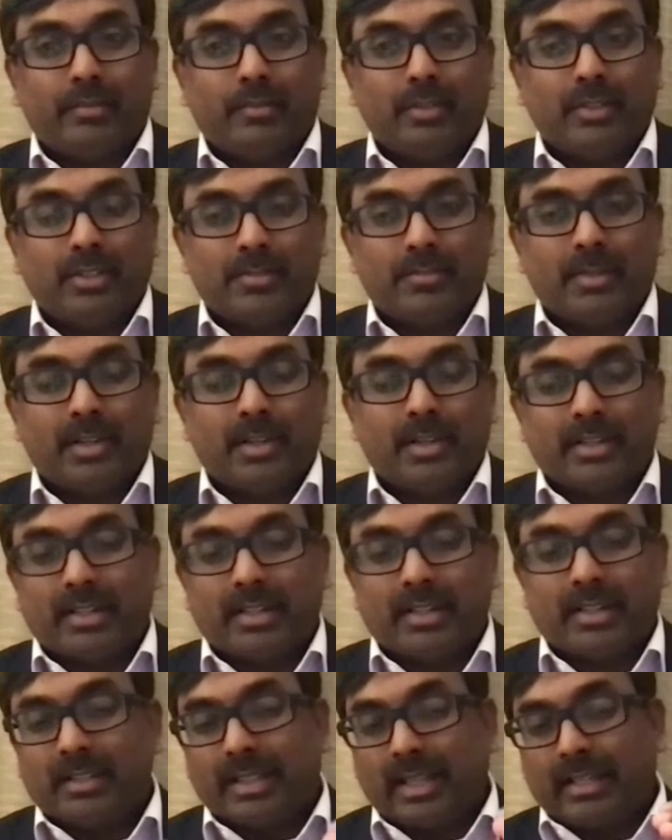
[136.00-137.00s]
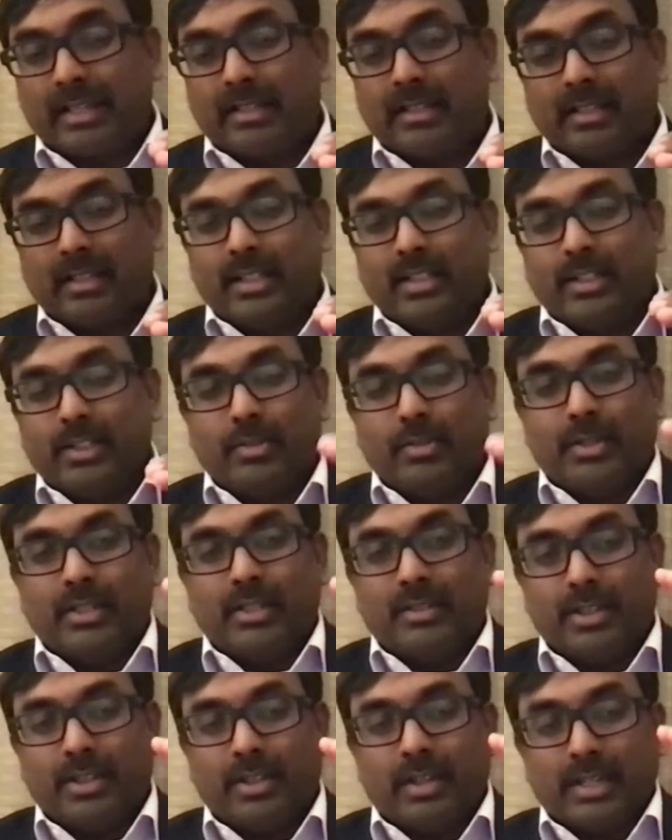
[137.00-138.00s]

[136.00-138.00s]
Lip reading: this market, that you can